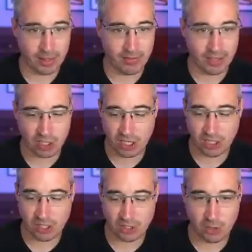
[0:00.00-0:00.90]
If I
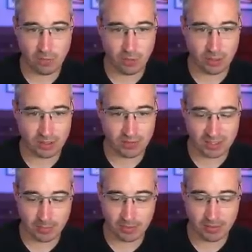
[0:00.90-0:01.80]
change this to focus
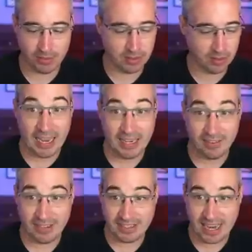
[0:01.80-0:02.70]
visible, and
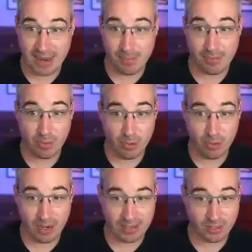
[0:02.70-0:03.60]
if I tab
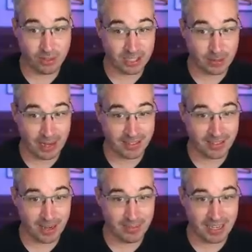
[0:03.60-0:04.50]
through, as you'd
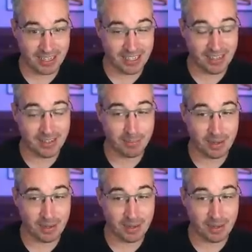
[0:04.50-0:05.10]
expect, I'm getting it,